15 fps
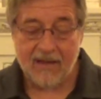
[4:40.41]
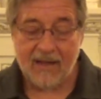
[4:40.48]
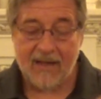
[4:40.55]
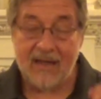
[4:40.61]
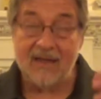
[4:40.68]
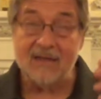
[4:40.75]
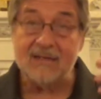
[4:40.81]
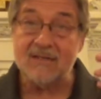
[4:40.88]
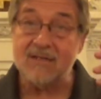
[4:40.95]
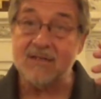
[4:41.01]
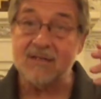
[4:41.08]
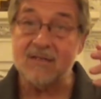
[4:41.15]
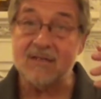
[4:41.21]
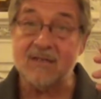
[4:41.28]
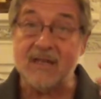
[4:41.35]

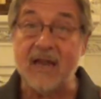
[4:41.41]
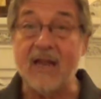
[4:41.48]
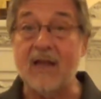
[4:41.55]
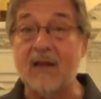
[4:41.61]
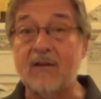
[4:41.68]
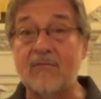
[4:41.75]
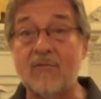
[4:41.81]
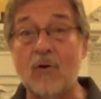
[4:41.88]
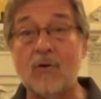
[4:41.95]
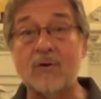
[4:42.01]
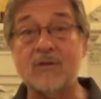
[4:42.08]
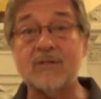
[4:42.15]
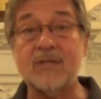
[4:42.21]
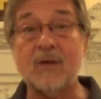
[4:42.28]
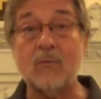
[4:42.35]
He's saying, of
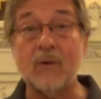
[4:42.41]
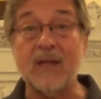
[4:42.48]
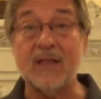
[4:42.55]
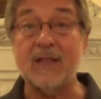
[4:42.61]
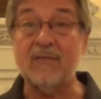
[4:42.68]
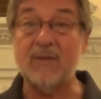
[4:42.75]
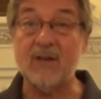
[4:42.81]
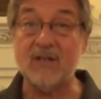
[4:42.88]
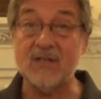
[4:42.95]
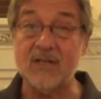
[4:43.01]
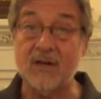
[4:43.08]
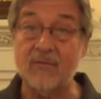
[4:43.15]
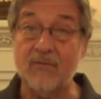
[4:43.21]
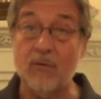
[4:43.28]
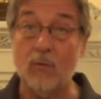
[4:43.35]
course, that we live in a
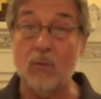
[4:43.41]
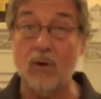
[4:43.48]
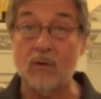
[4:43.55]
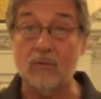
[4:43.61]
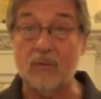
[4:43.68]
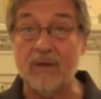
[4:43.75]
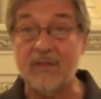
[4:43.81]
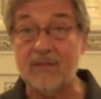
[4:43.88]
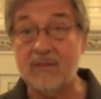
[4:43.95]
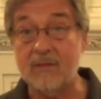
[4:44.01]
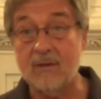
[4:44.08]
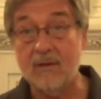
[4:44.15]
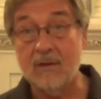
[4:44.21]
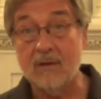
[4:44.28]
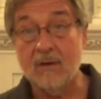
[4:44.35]
sinful world
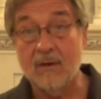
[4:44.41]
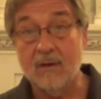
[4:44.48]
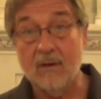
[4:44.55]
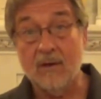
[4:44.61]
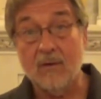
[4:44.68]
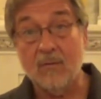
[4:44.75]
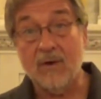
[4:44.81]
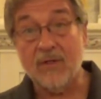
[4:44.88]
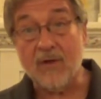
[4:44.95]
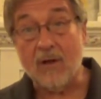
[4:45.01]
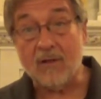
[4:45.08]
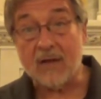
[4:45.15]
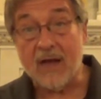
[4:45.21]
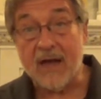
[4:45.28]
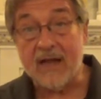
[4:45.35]
with, with
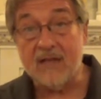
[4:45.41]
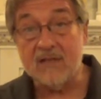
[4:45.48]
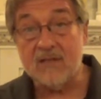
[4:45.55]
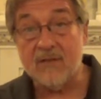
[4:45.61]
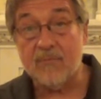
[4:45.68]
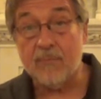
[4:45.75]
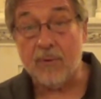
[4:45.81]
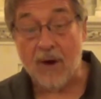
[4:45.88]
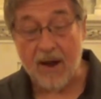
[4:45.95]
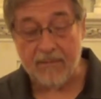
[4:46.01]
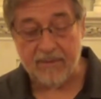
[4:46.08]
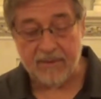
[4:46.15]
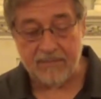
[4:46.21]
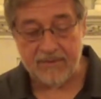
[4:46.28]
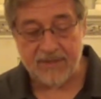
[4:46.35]
all kinds of
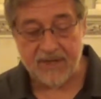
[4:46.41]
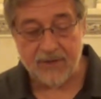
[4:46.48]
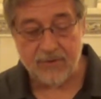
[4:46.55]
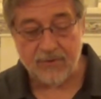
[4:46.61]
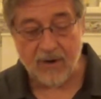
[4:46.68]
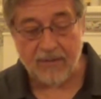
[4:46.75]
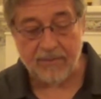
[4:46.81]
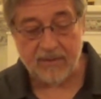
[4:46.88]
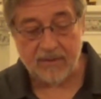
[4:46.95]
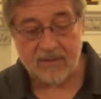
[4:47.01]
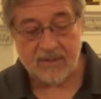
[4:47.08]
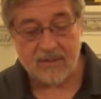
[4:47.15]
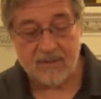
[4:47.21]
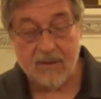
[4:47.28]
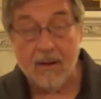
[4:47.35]
problems and
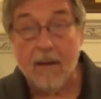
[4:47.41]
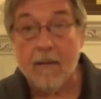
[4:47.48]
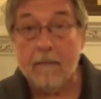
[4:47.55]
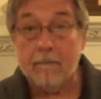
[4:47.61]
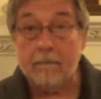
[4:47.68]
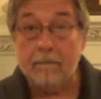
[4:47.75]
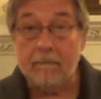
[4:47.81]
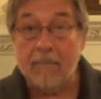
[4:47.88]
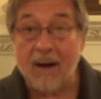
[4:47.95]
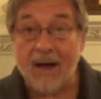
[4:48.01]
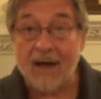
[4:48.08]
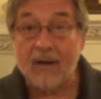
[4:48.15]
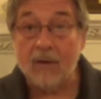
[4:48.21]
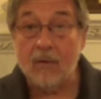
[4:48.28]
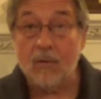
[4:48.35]
troubles,
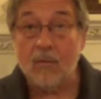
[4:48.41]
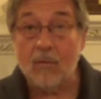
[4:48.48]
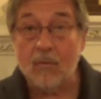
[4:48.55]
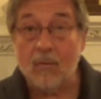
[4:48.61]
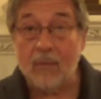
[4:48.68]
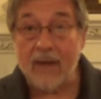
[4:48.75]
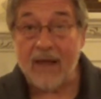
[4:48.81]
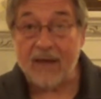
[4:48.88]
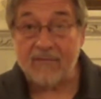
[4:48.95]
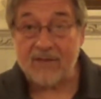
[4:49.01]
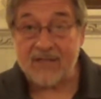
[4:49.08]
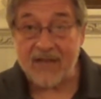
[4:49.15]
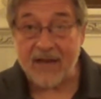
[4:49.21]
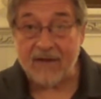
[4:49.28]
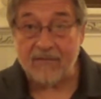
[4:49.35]
but we have a
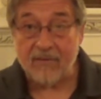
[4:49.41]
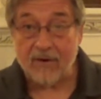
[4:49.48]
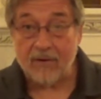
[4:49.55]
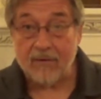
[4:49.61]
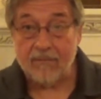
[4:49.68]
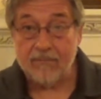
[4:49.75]
Savior